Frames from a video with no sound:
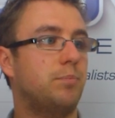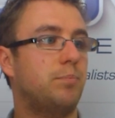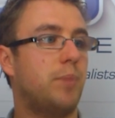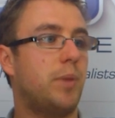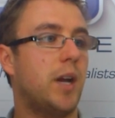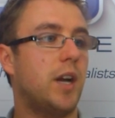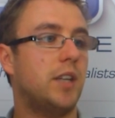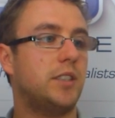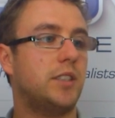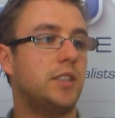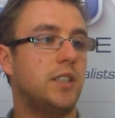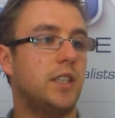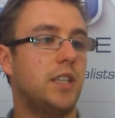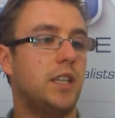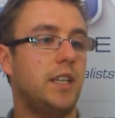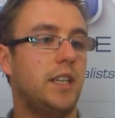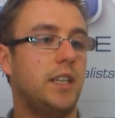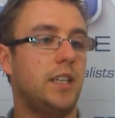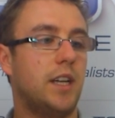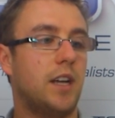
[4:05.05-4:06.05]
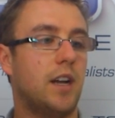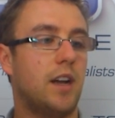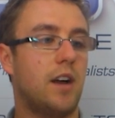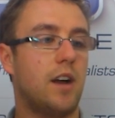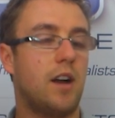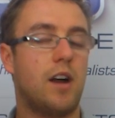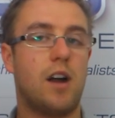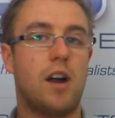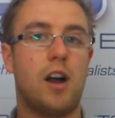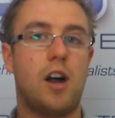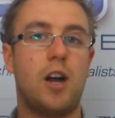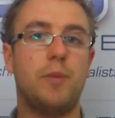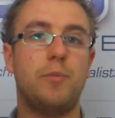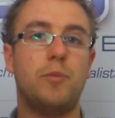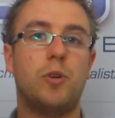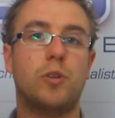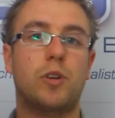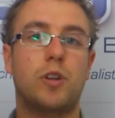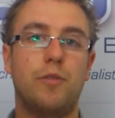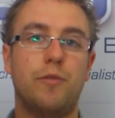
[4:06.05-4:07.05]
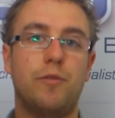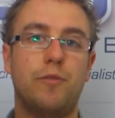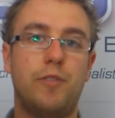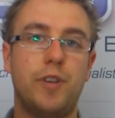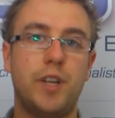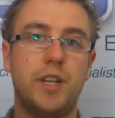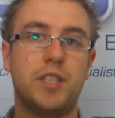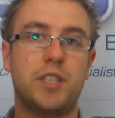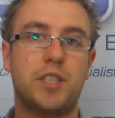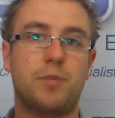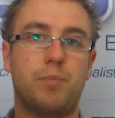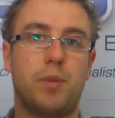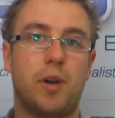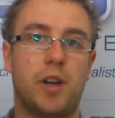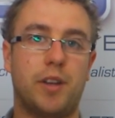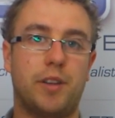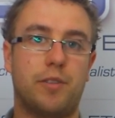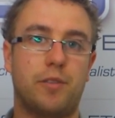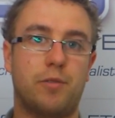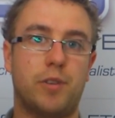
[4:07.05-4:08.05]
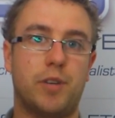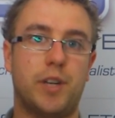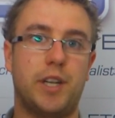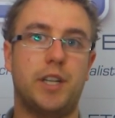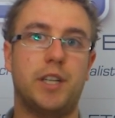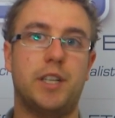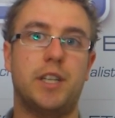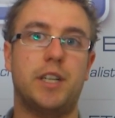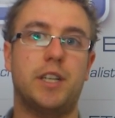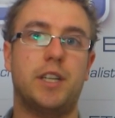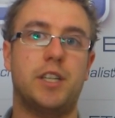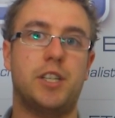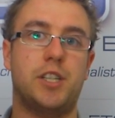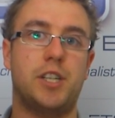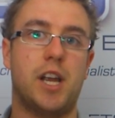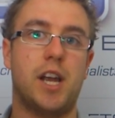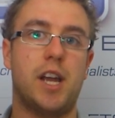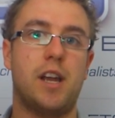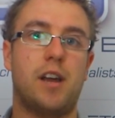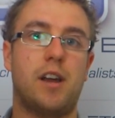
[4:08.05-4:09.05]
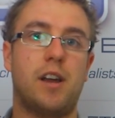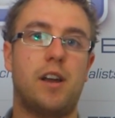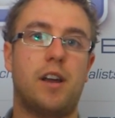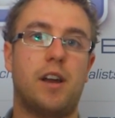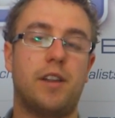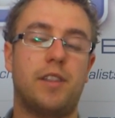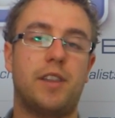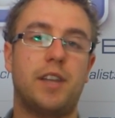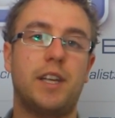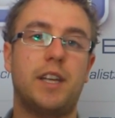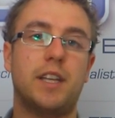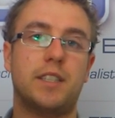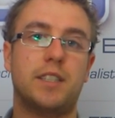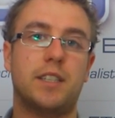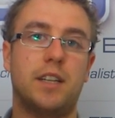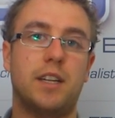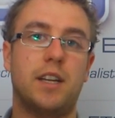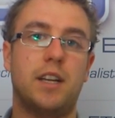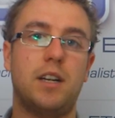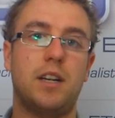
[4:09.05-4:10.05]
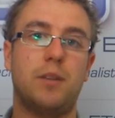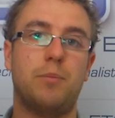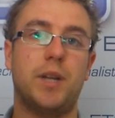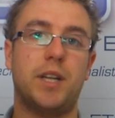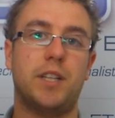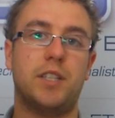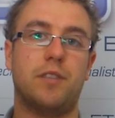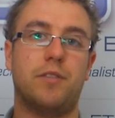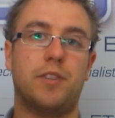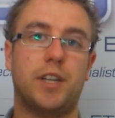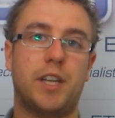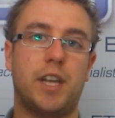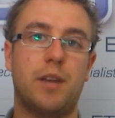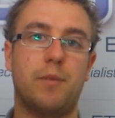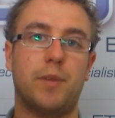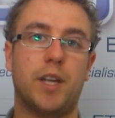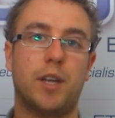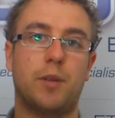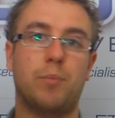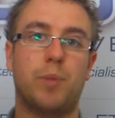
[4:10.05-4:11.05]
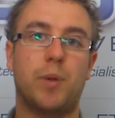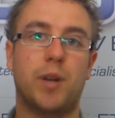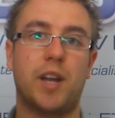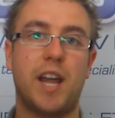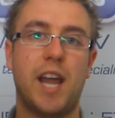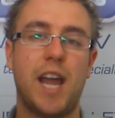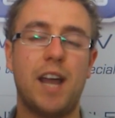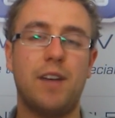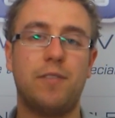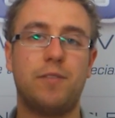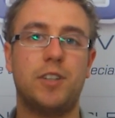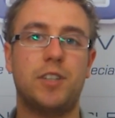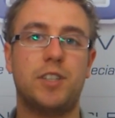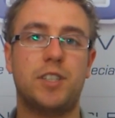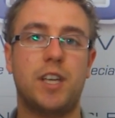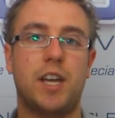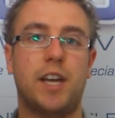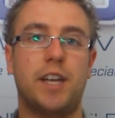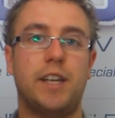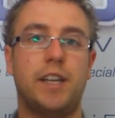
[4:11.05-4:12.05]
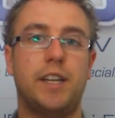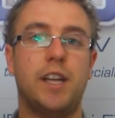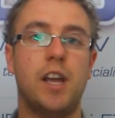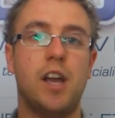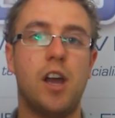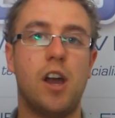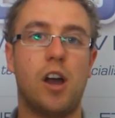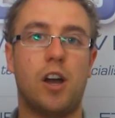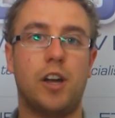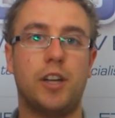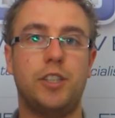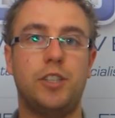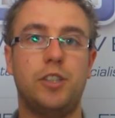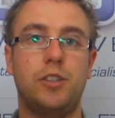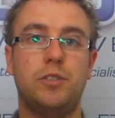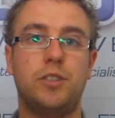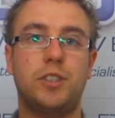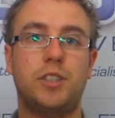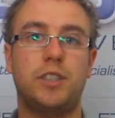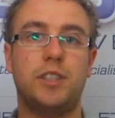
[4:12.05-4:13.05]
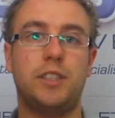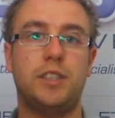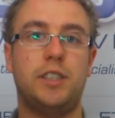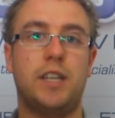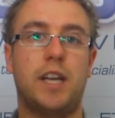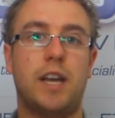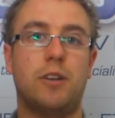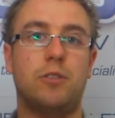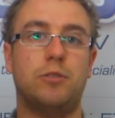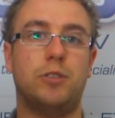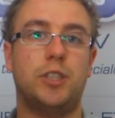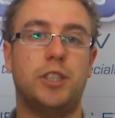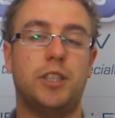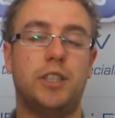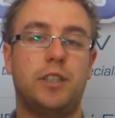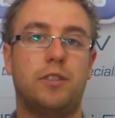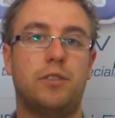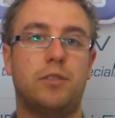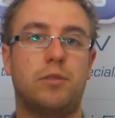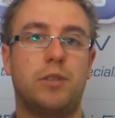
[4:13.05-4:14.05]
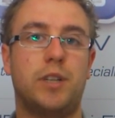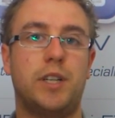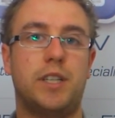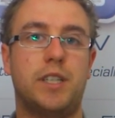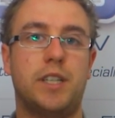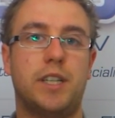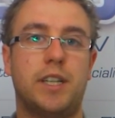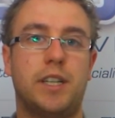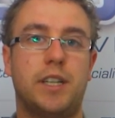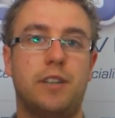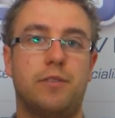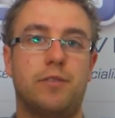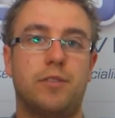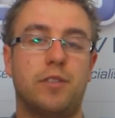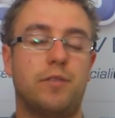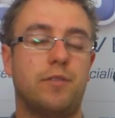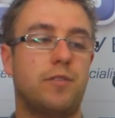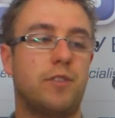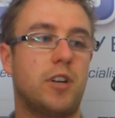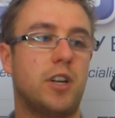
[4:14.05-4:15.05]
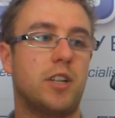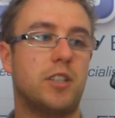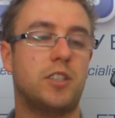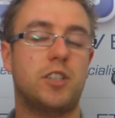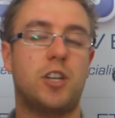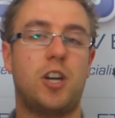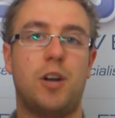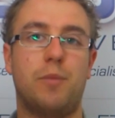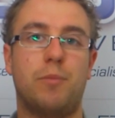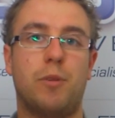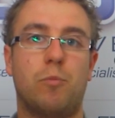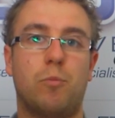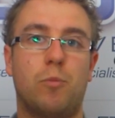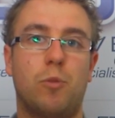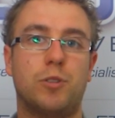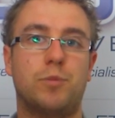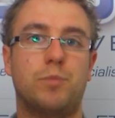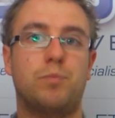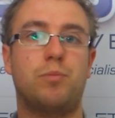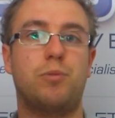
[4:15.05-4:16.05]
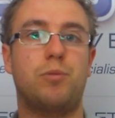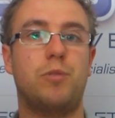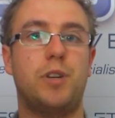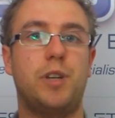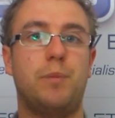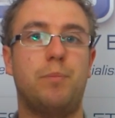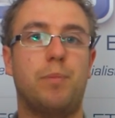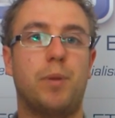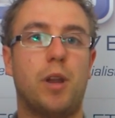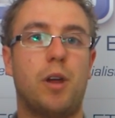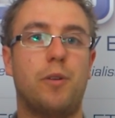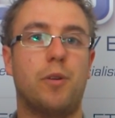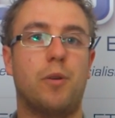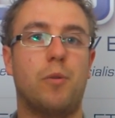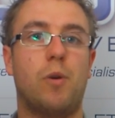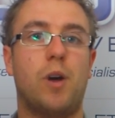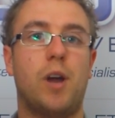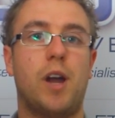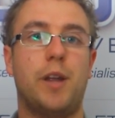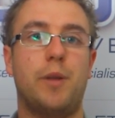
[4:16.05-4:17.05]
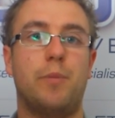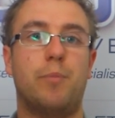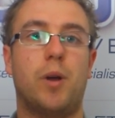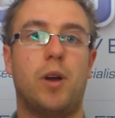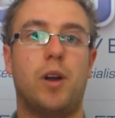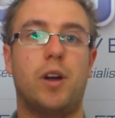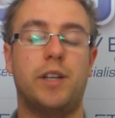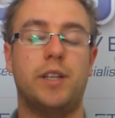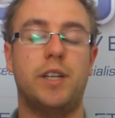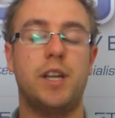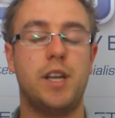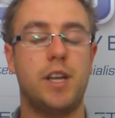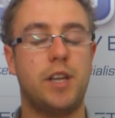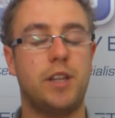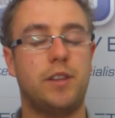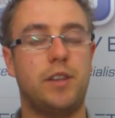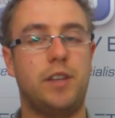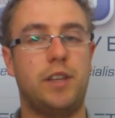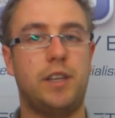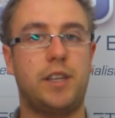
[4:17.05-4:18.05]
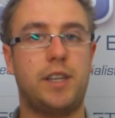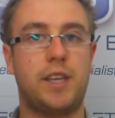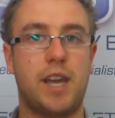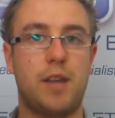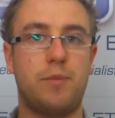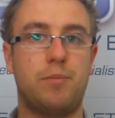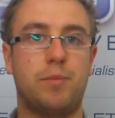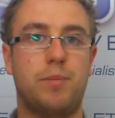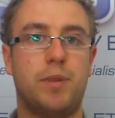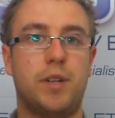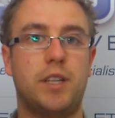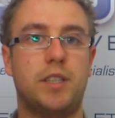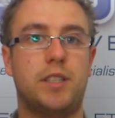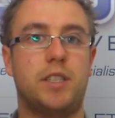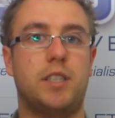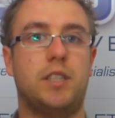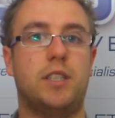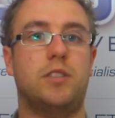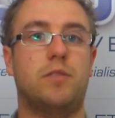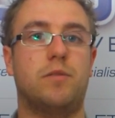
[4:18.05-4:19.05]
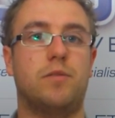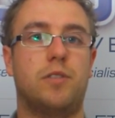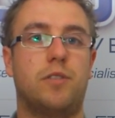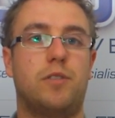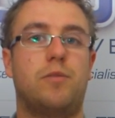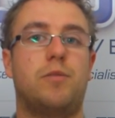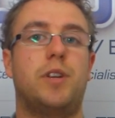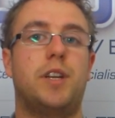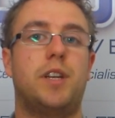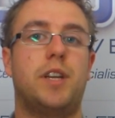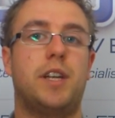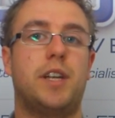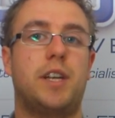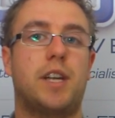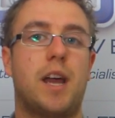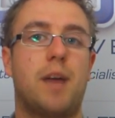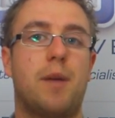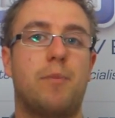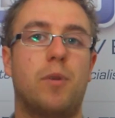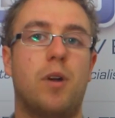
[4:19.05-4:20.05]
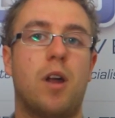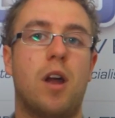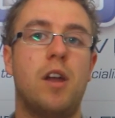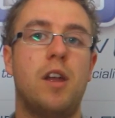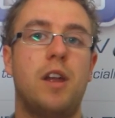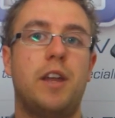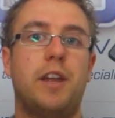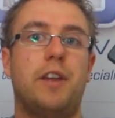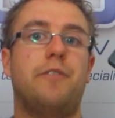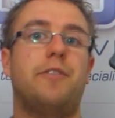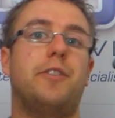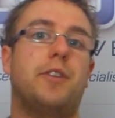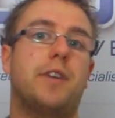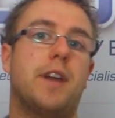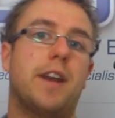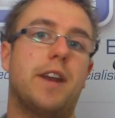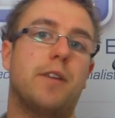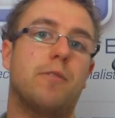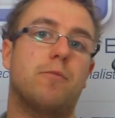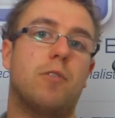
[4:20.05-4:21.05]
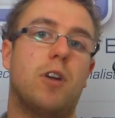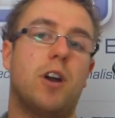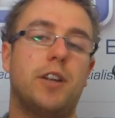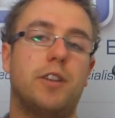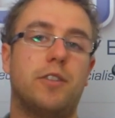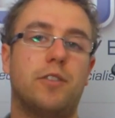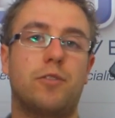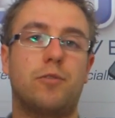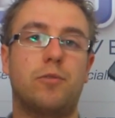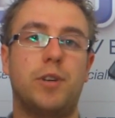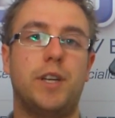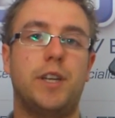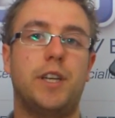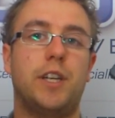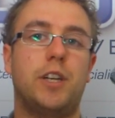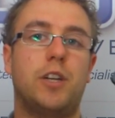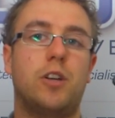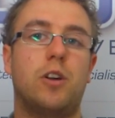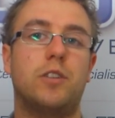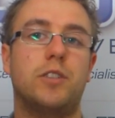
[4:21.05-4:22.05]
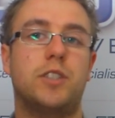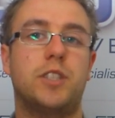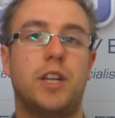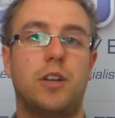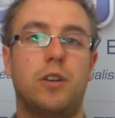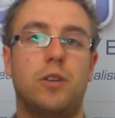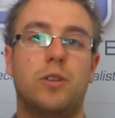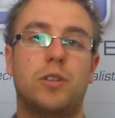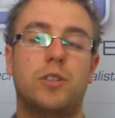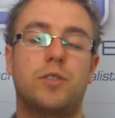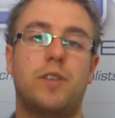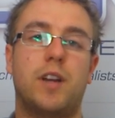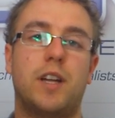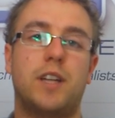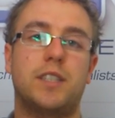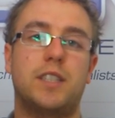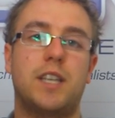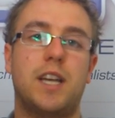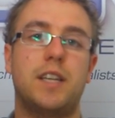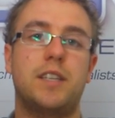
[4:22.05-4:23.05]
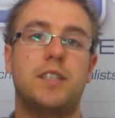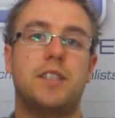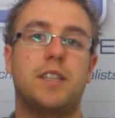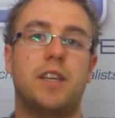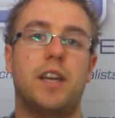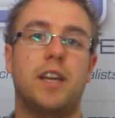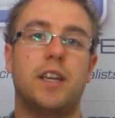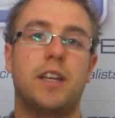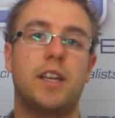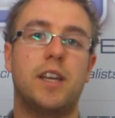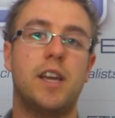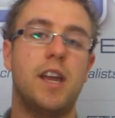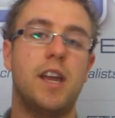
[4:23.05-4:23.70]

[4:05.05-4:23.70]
Personally, I'm not convinced by 3D as yet. I think it's a little bit of a gimmick, but I have to say I used the LG 3D for the first time and was pretty blown away by the capabilities of the 3D camera. If you get it right, the 3D content looks fantastic.